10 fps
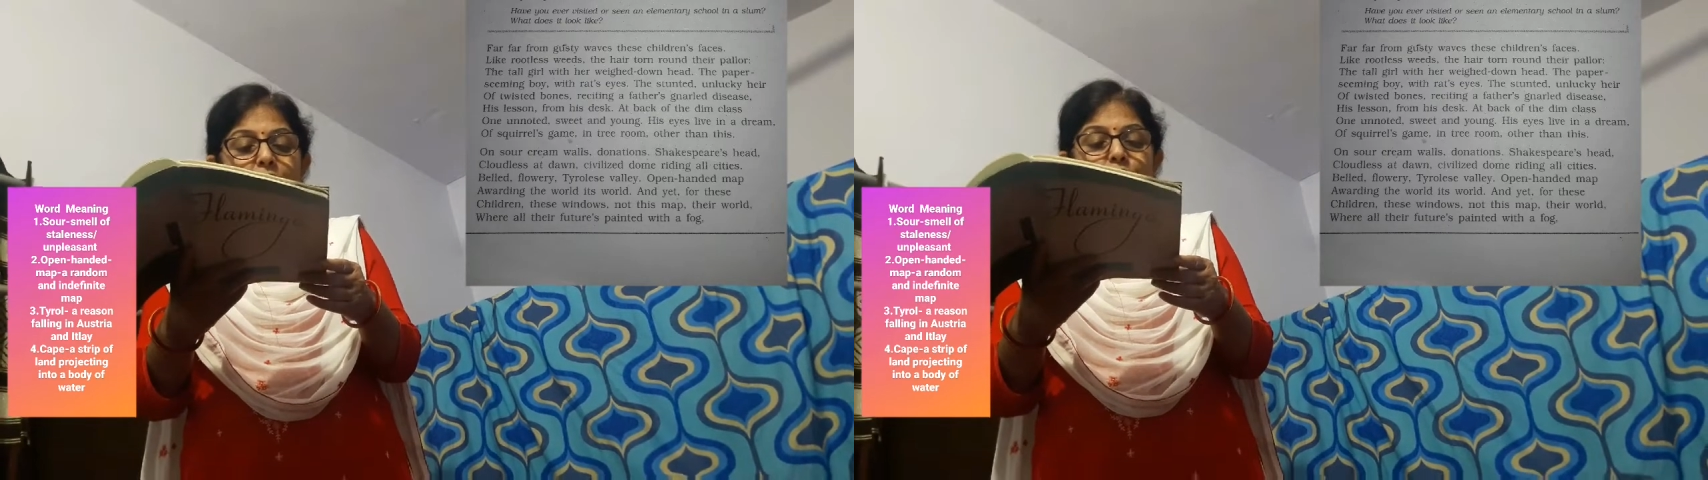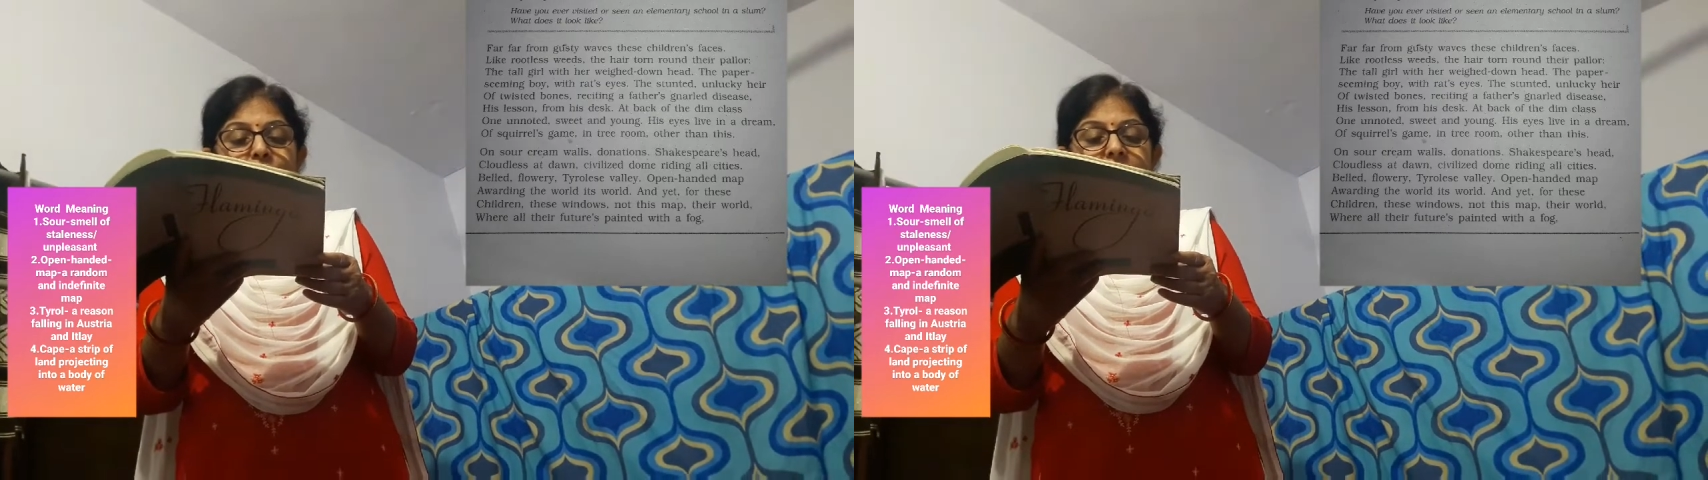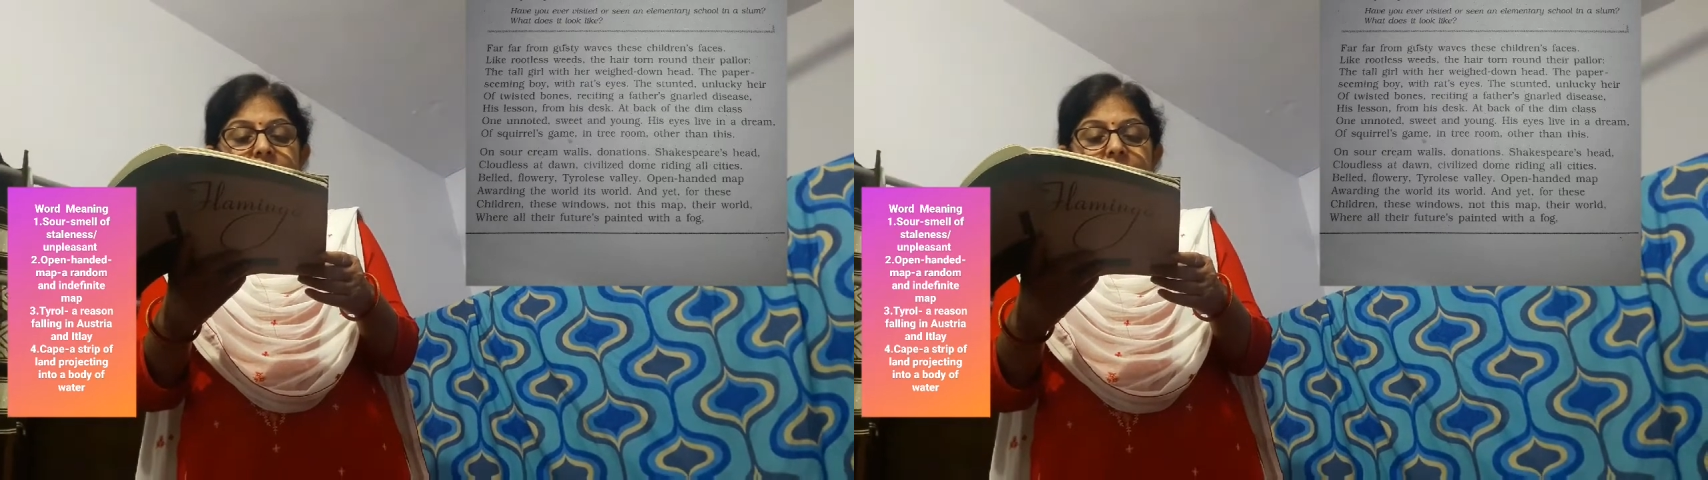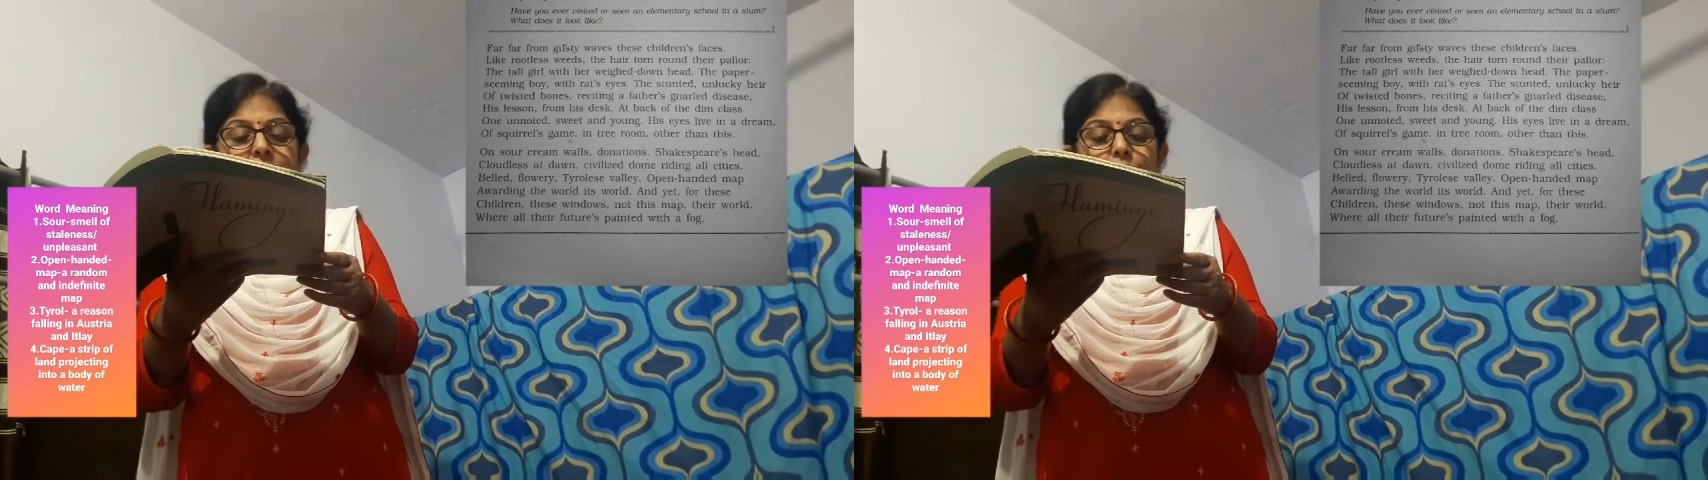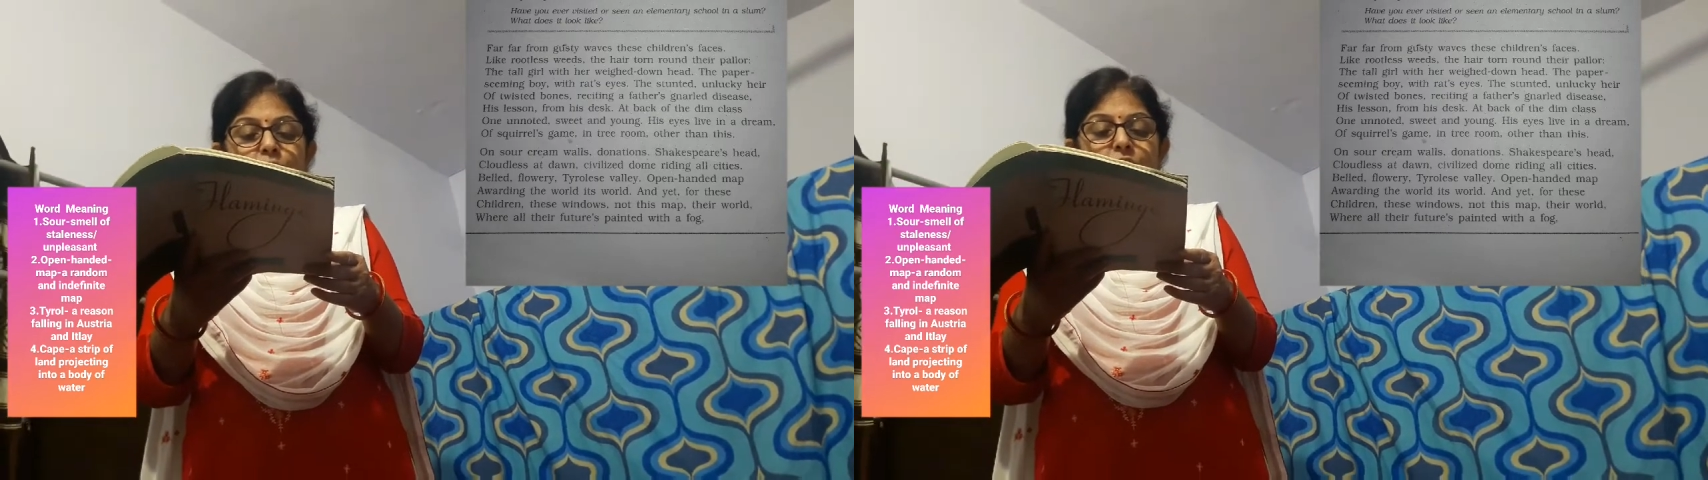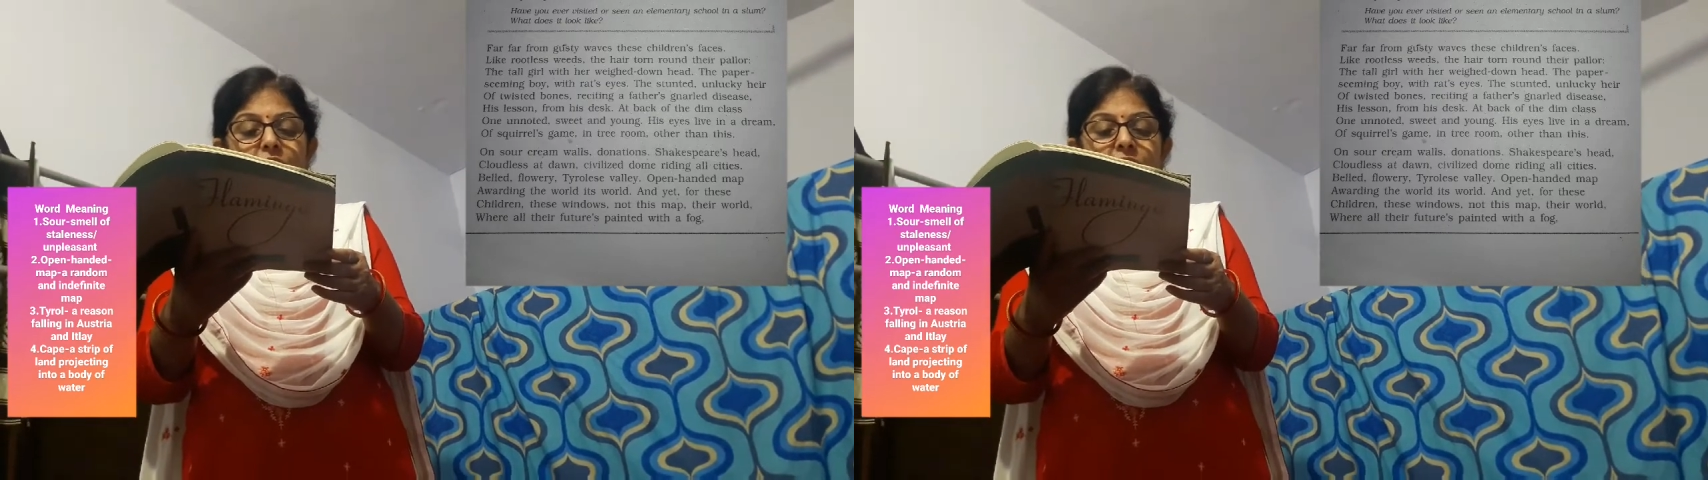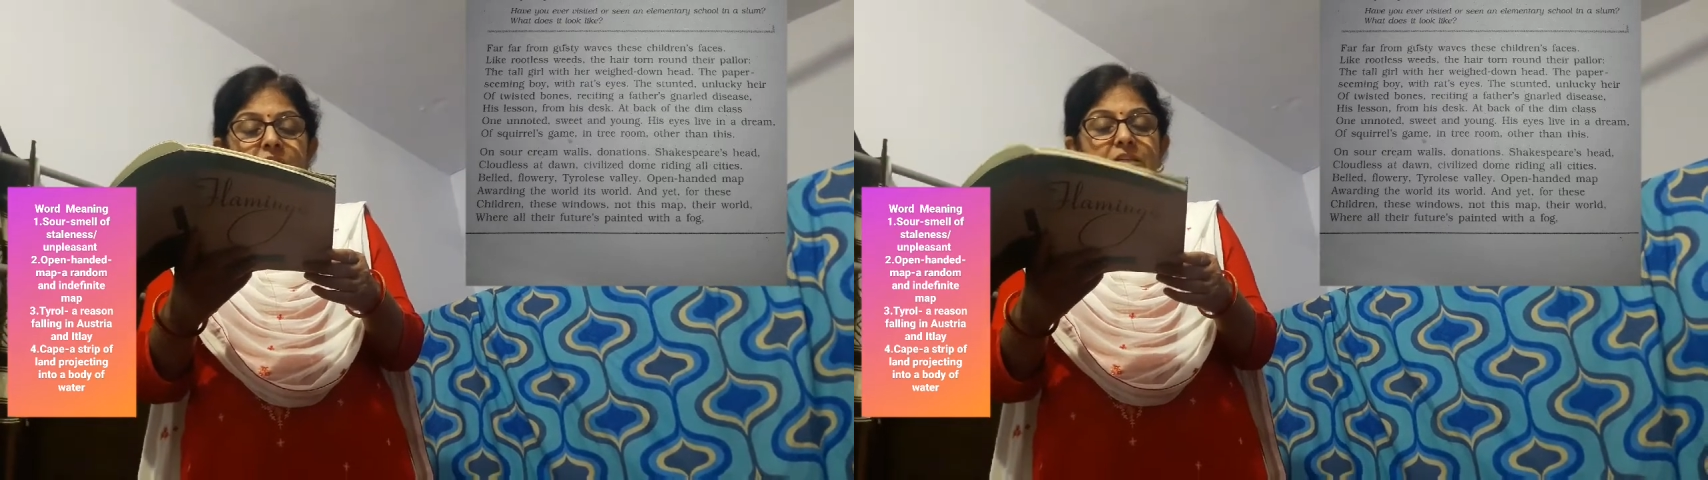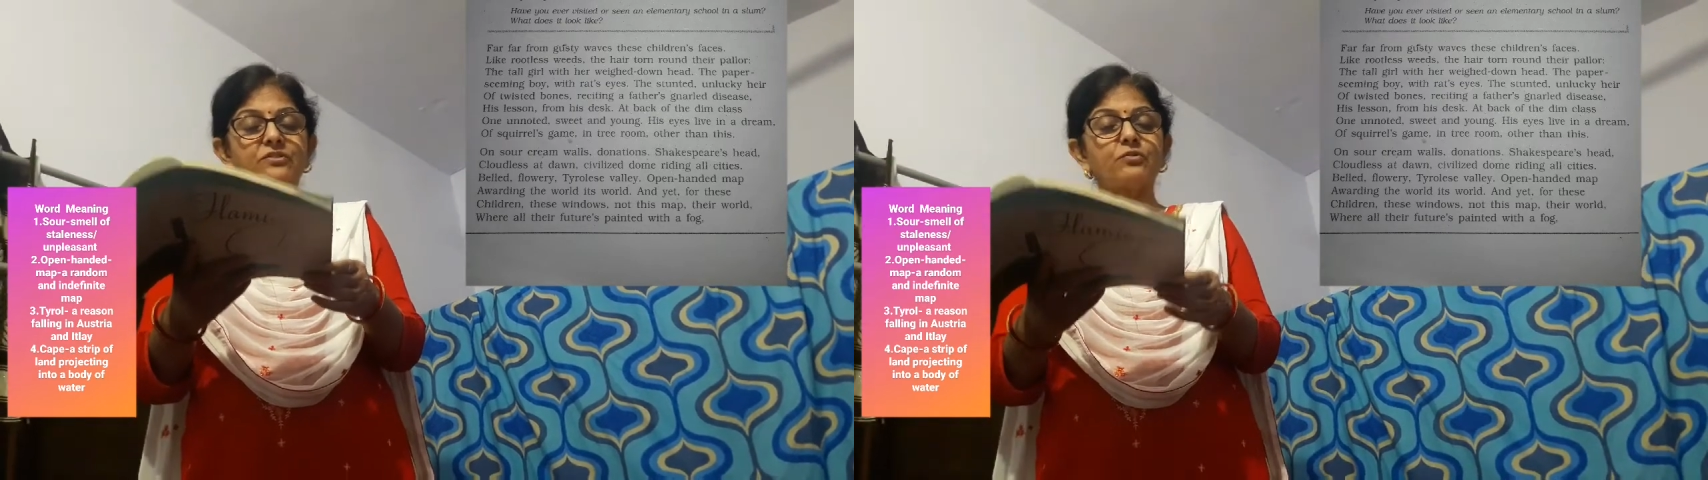awarding the world
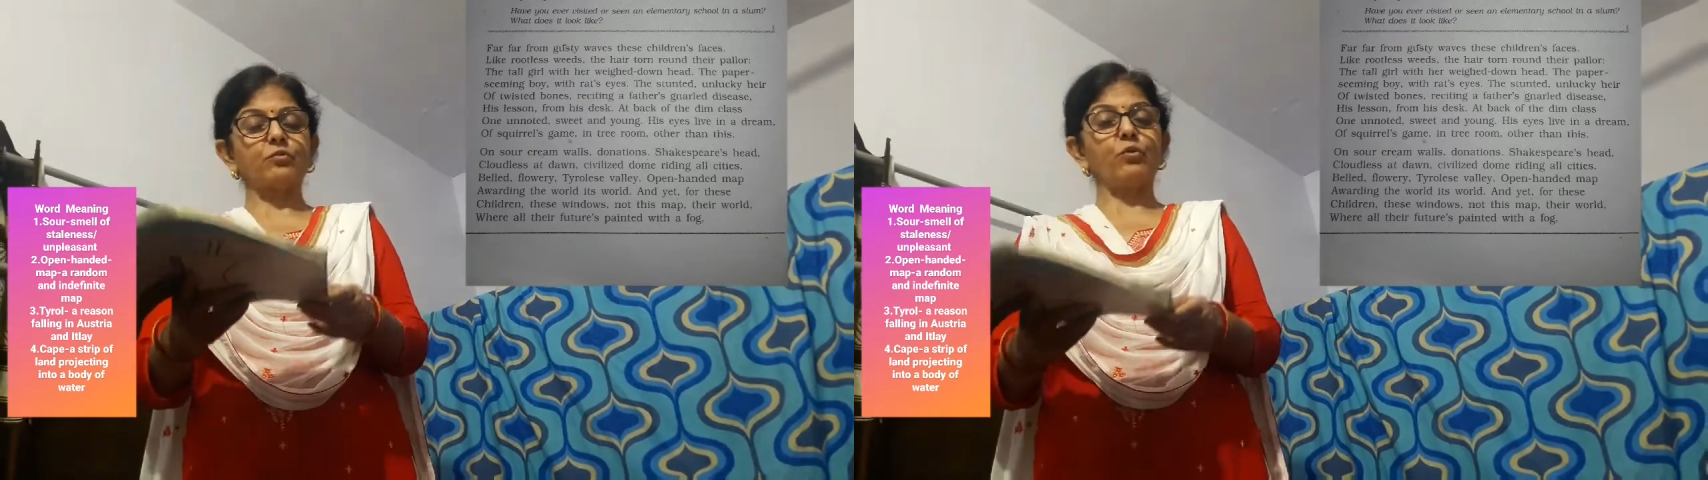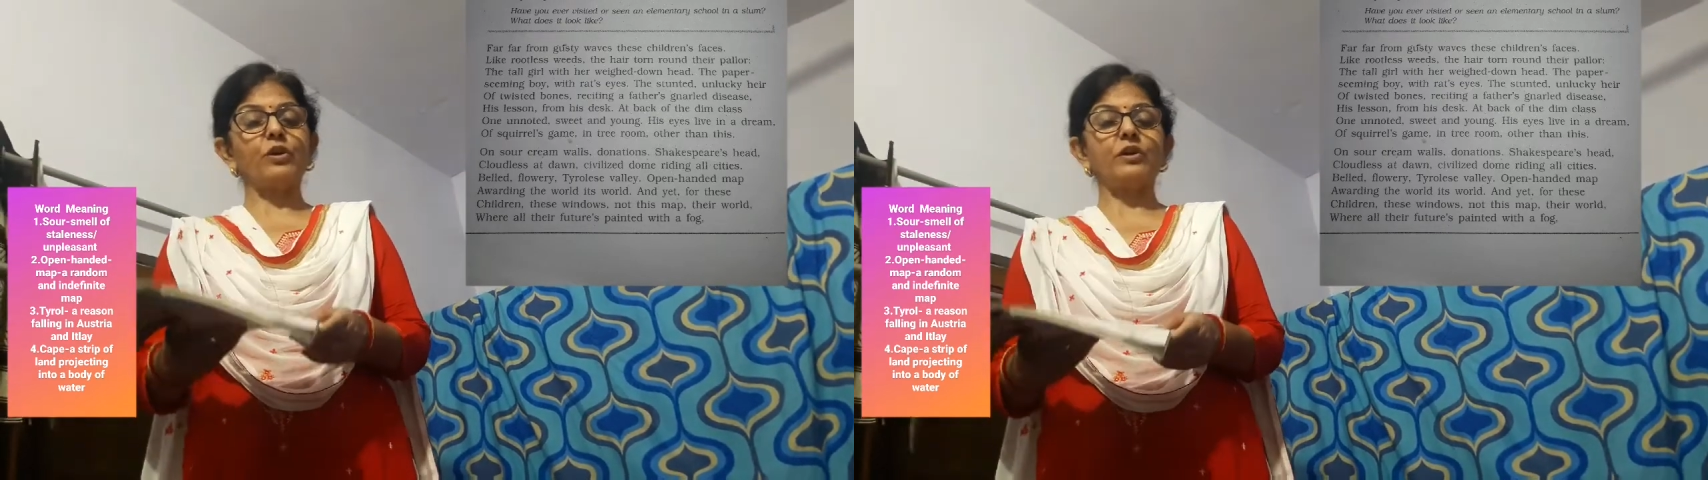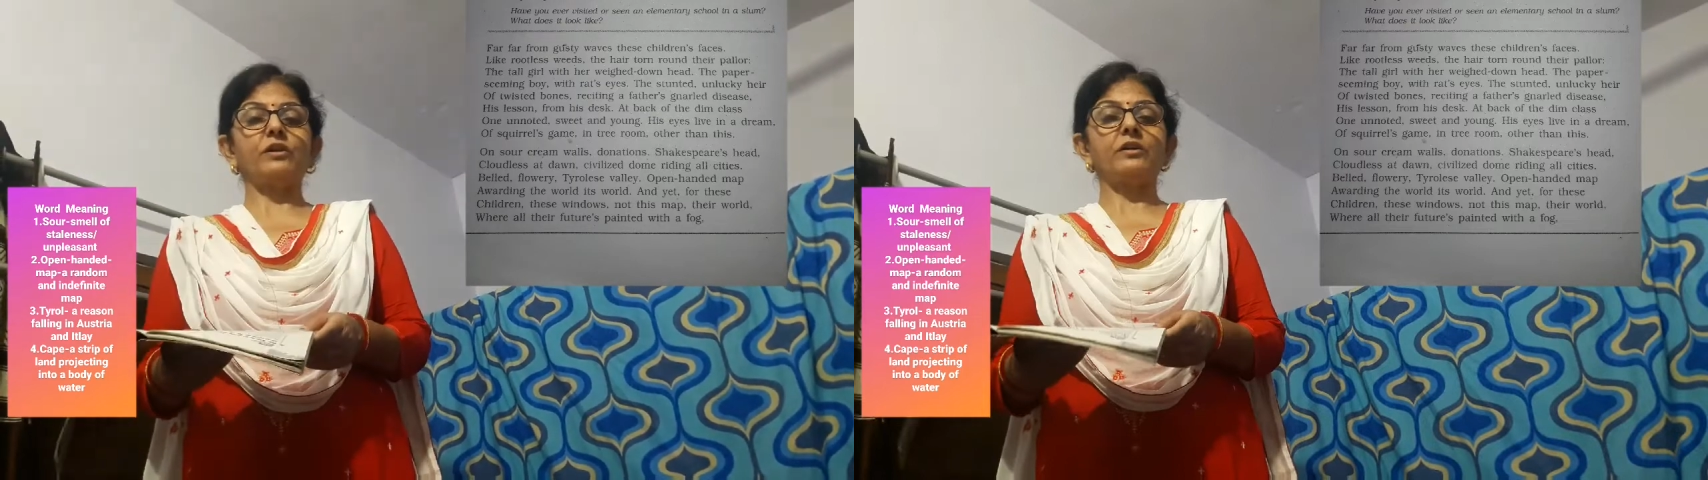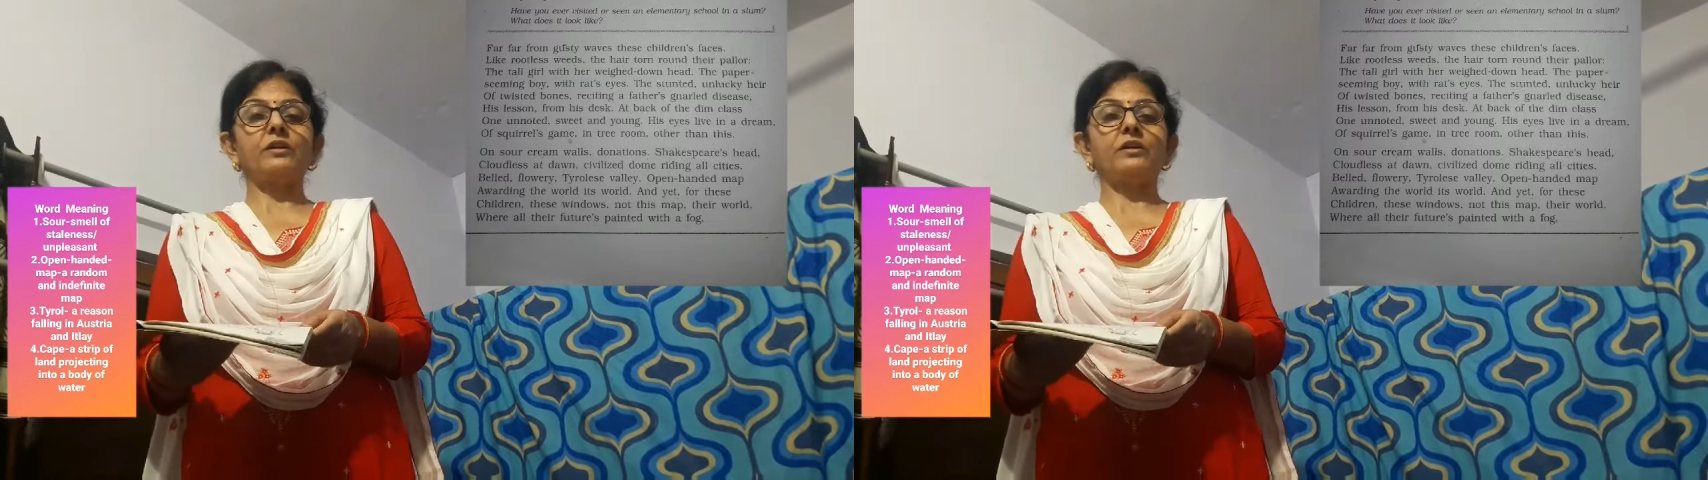its world.